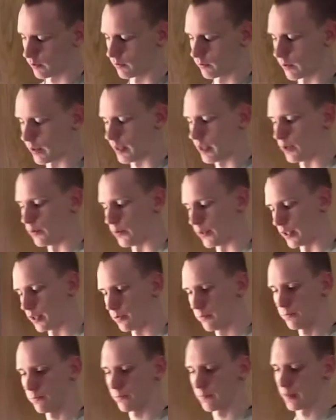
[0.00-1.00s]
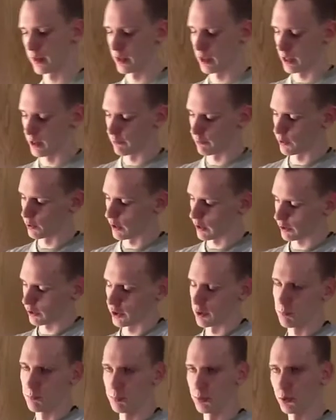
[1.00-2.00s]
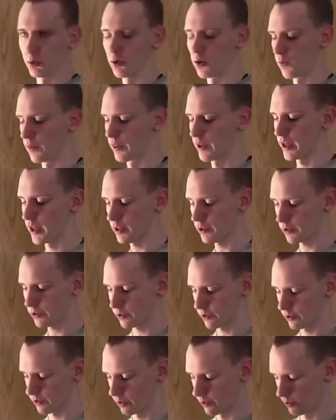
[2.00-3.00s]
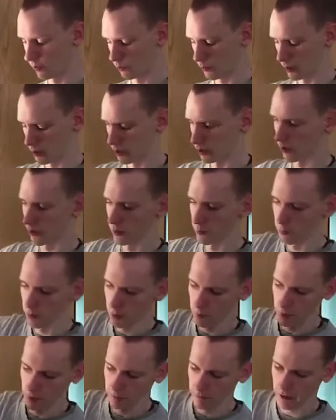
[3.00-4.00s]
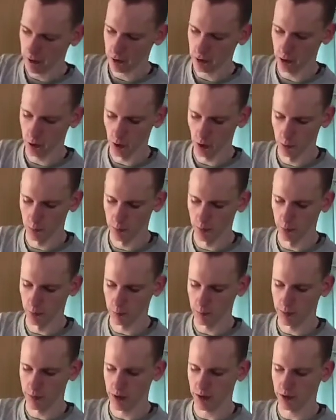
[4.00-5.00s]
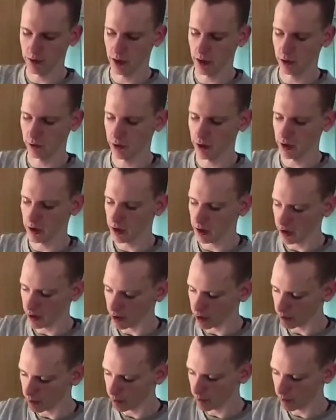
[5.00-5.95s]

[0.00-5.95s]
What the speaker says: Right, here we go. If you actually pull on this, which is the bottom of the vest, you open up this area here.